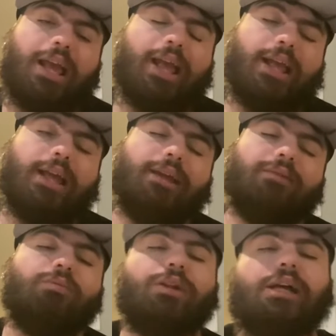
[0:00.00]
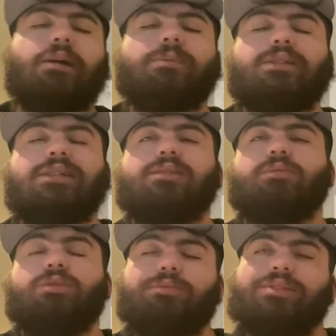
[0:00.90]
And what happens is
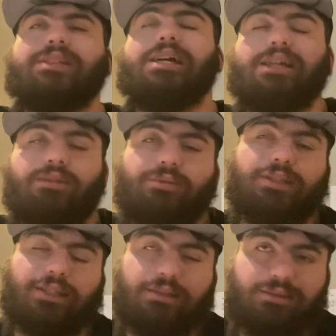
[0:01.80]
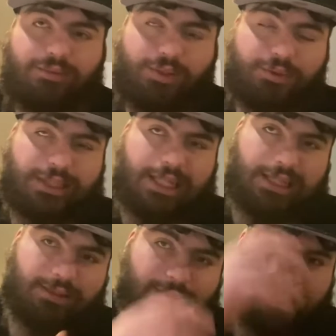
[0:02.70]
when you sign to a deal, watch